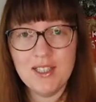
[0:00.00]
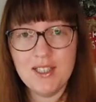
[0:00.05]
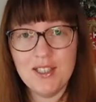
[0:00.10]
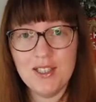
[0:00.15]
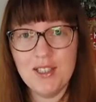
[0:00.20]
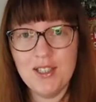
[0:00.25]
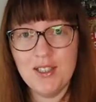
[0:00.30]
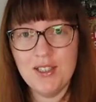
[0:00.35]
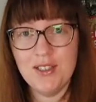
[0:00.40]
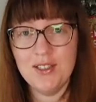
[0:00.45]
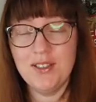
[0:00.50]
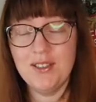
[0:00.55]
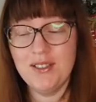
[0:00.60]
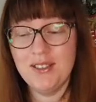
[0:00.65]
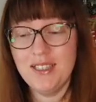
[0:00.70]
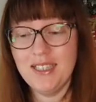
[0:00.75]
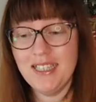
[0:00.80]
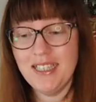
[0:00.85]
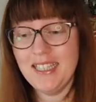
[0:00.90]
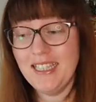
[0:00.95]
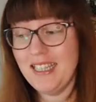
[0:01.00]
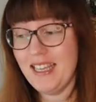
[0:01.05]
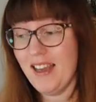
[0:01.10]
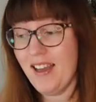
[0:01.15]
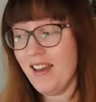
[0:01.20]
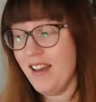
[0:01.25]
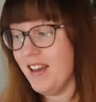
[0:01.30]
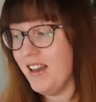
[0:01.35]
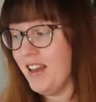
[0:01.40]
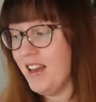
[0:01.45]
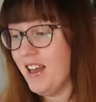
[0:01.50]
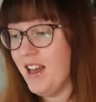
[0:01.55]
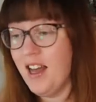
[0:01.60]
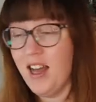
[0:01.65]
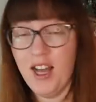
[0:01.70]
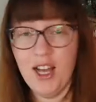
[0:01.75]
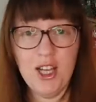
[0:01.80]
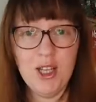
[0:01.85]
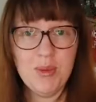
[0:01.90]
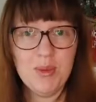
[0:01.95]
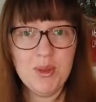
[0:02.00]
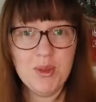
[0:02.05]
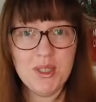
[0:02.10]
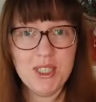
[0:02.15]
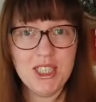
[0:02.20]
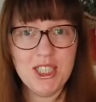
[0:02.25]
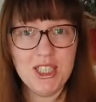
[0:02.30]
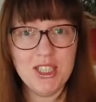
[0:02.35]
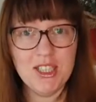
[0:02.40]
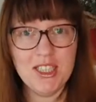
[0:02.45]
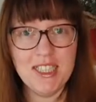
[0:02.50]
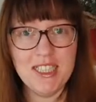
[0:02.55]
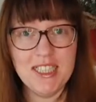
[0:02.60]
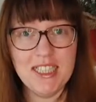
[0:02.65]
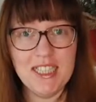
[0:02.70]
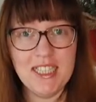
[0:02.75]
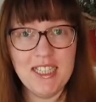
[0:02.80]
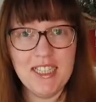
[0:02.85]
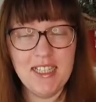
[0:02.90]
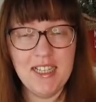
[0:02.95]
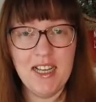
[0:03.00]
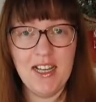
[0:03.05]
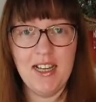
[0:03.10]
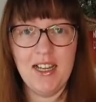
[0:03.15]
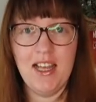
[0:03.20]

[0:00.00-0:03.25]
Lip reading: So yeah, I hope you enjoyed it.